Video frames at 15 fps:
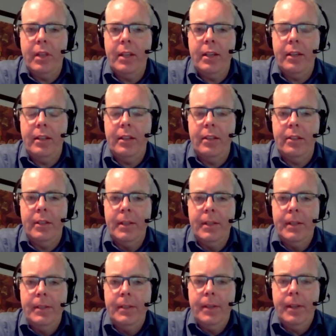think that
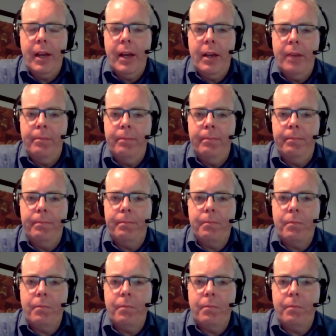um,